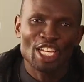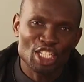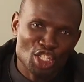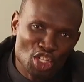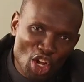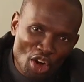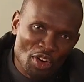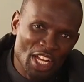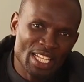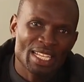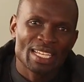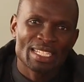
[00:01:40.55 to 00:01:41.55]

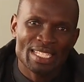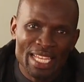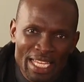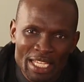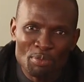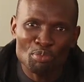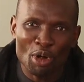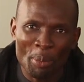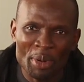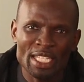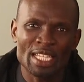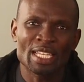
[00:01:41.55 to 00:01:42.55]
ensuring steady
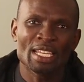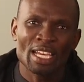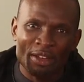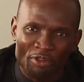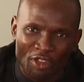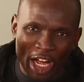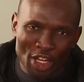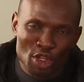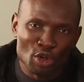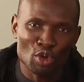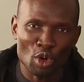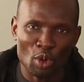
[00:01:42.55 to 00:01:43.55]
property
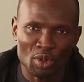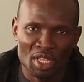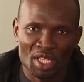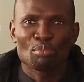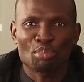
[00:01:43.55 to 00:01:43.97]
value growth.